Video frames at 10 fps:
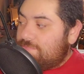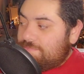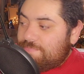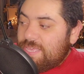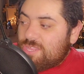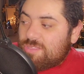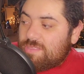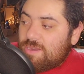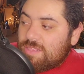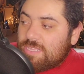bitch,
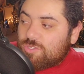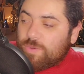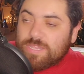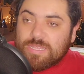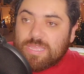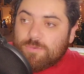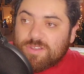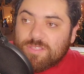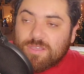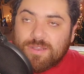they're like 20. Like, we're
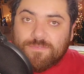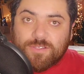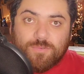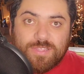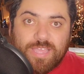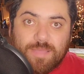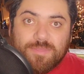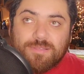not going to flirt with them.